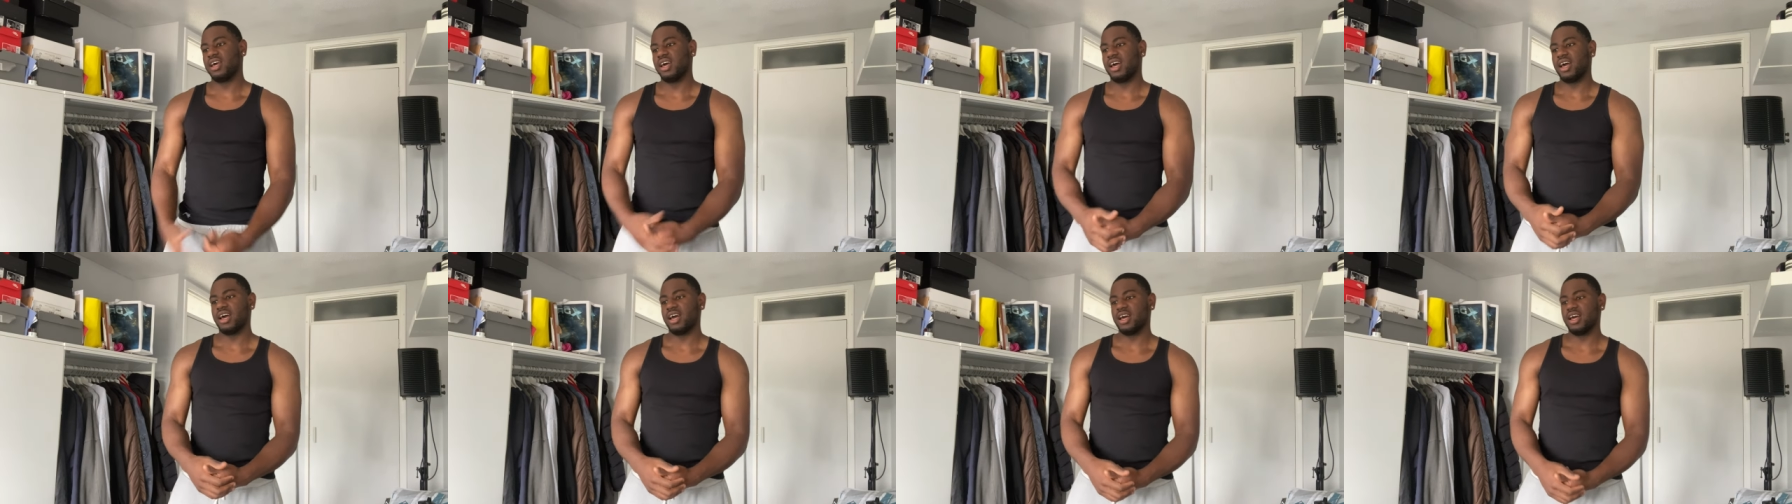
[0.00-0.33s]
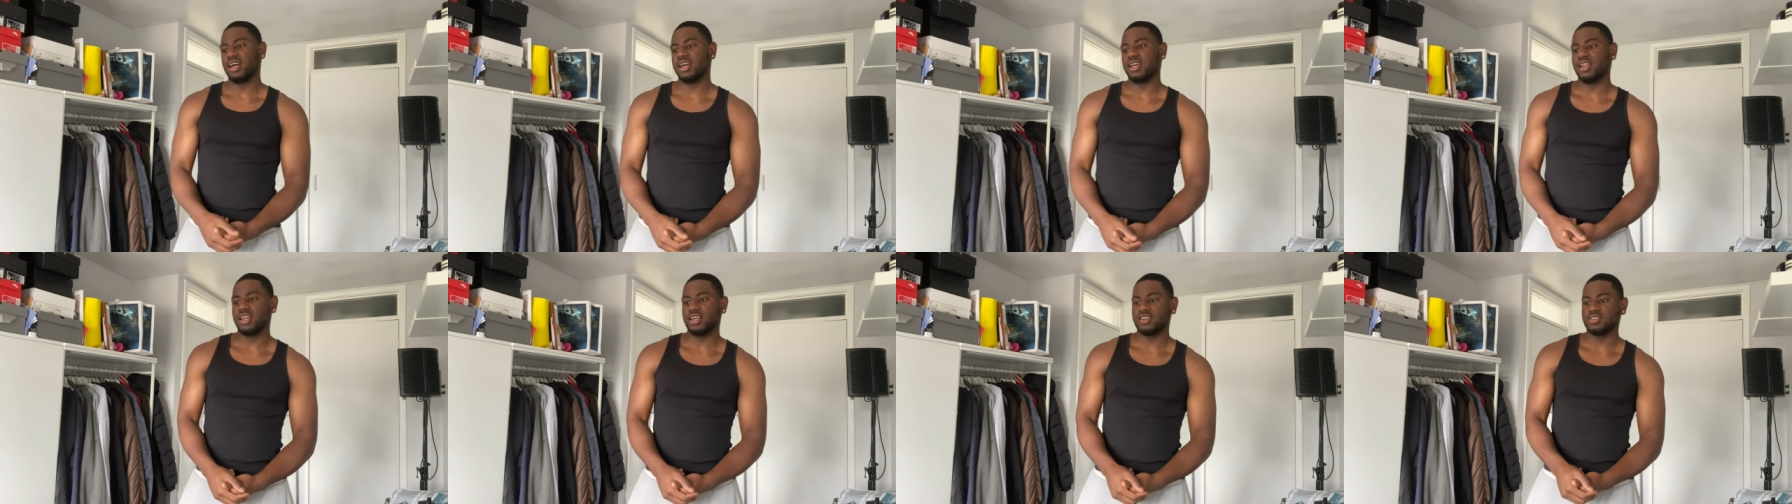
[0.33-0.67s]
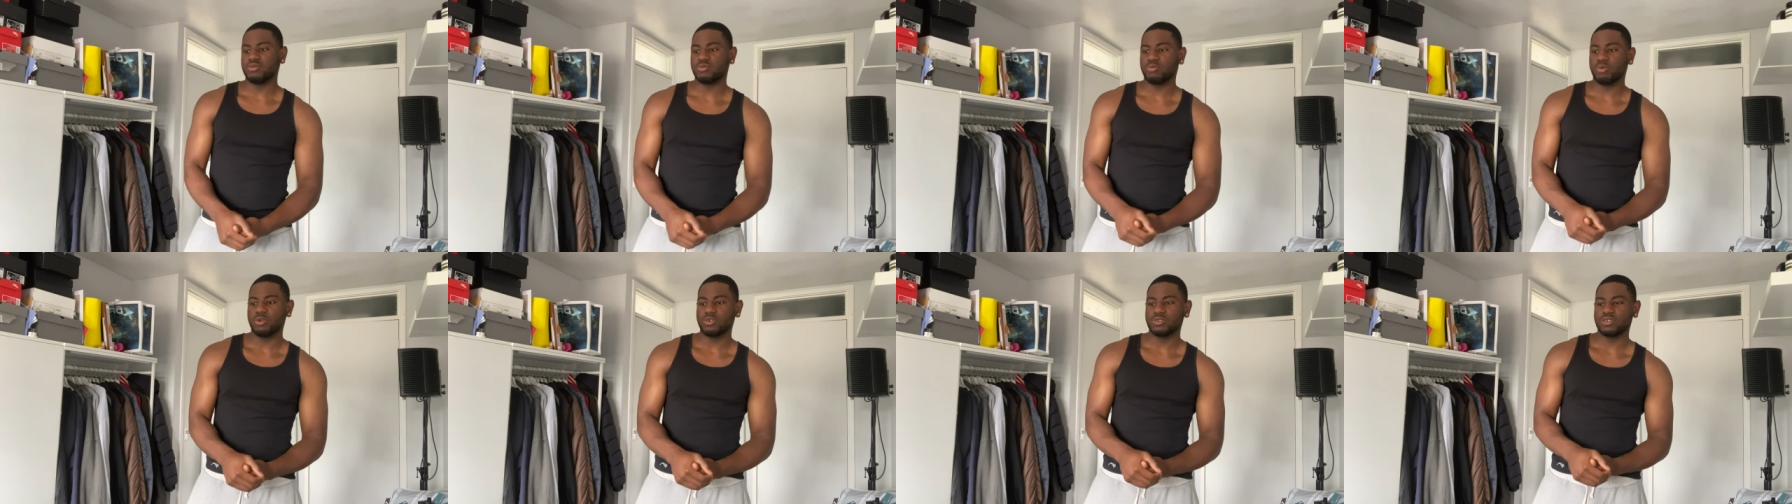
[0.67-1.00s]
and as
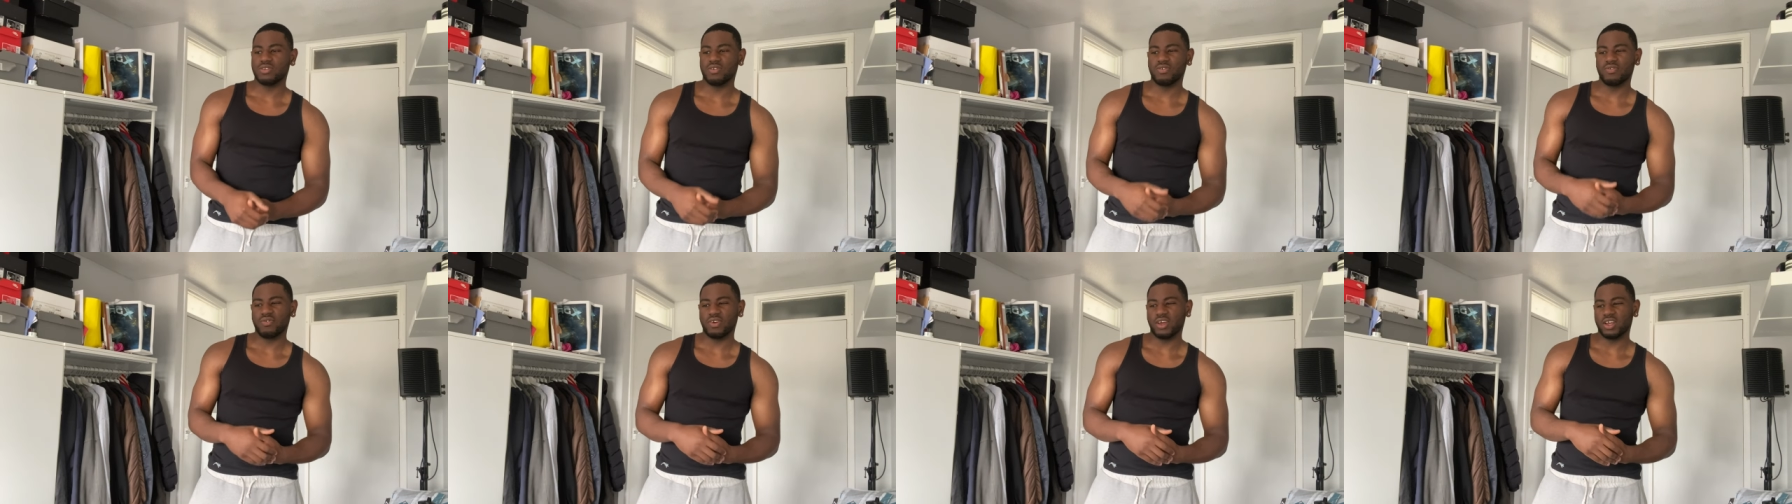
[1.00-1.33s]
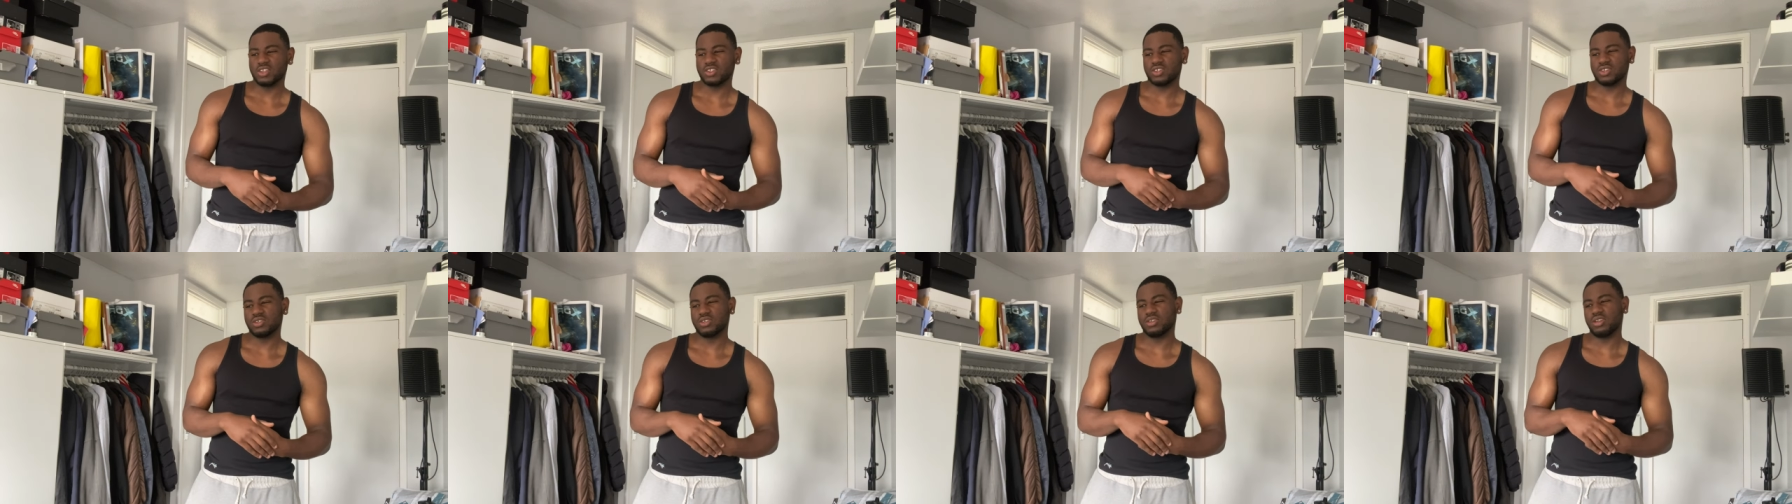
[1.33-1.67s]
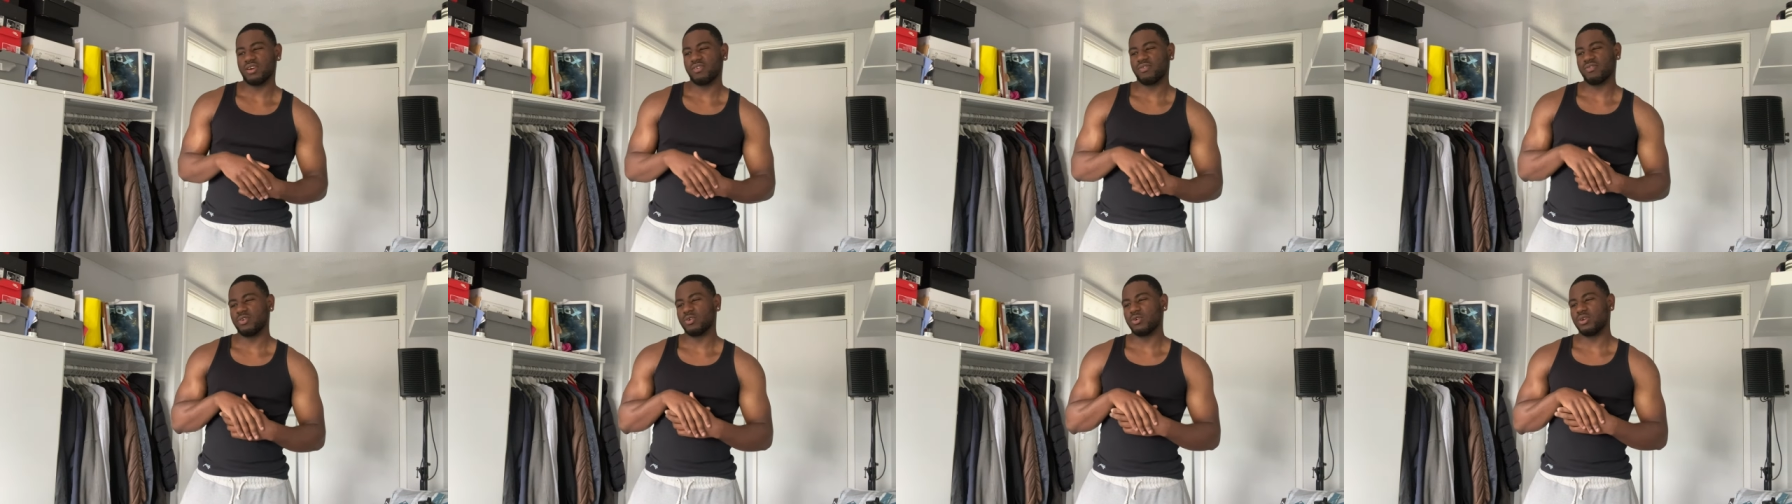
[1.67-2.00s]
opposed to fashion i
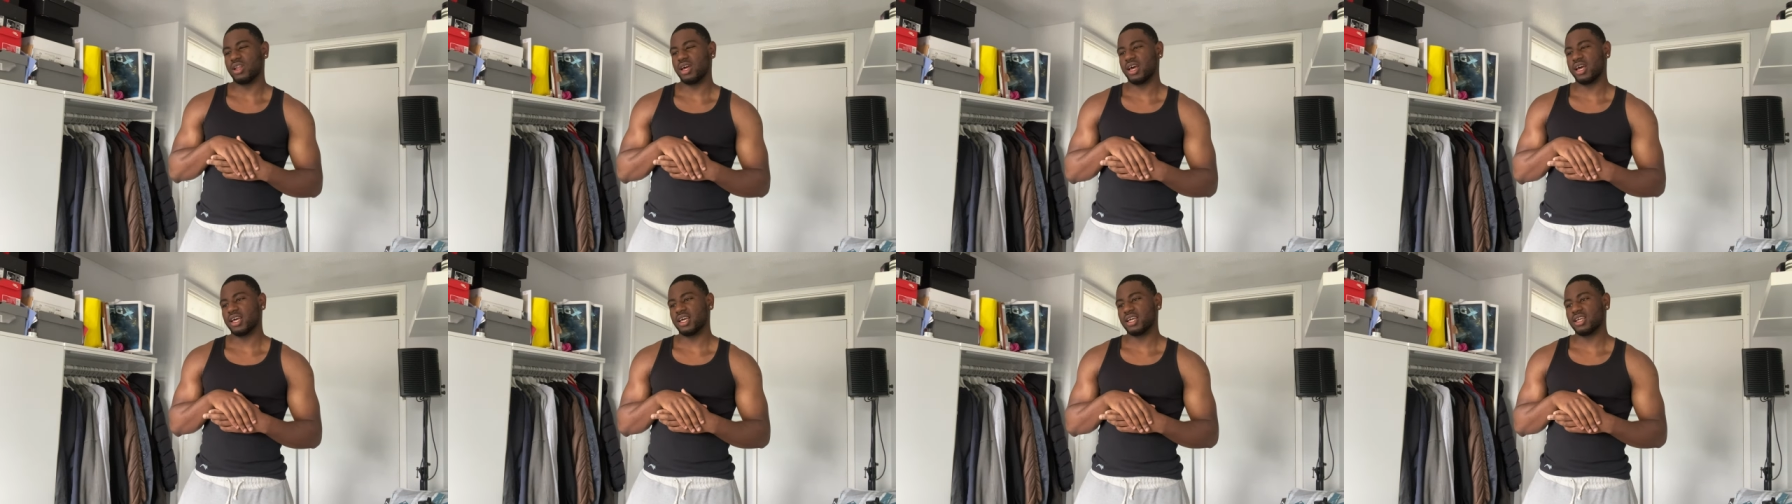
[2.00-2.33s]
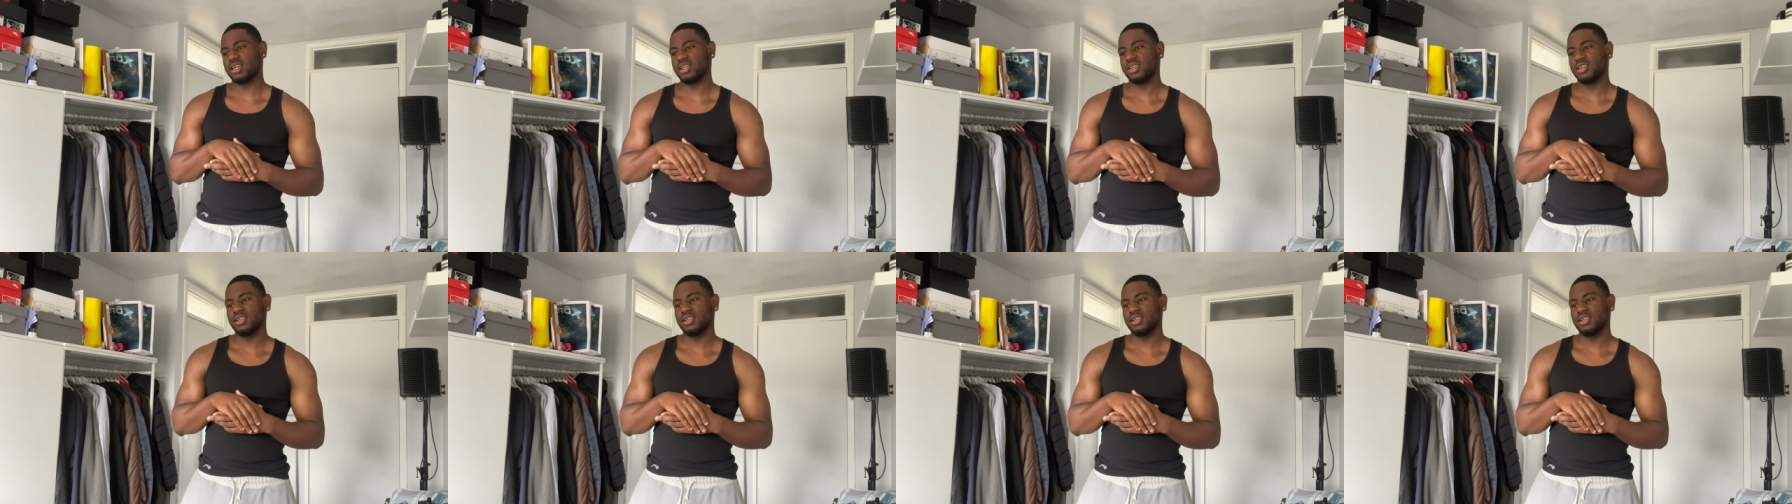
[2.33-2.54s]
feel like